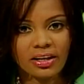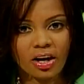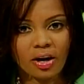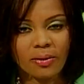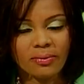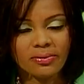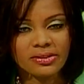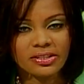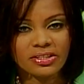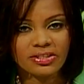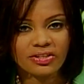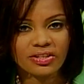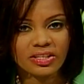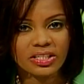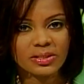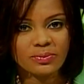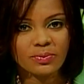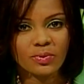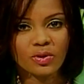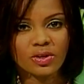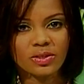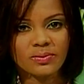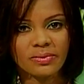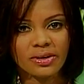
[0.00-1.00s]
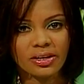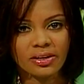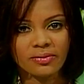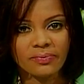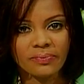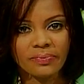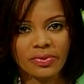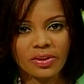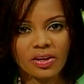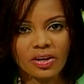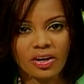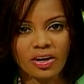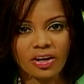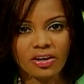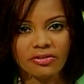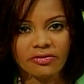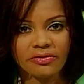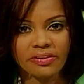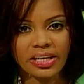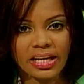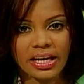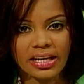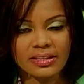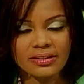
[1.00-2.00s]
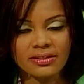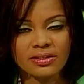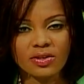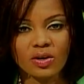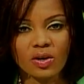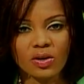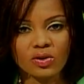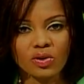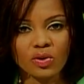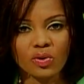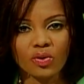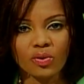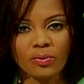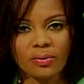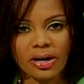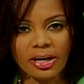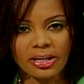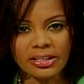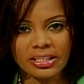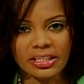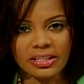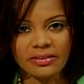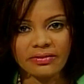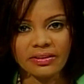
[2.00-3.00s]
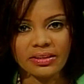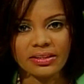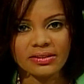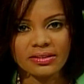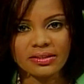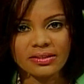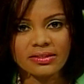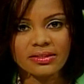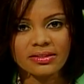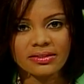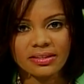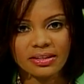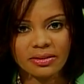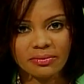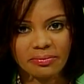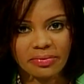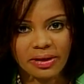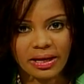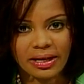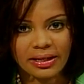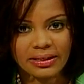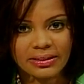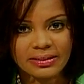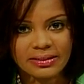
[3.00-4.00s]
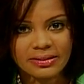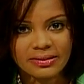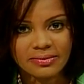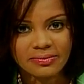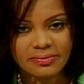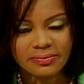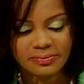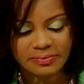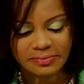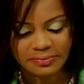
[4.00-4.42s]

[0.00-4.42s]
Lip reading: the opposition spokesman on finance, Dr. Omar Davies. This is Impact.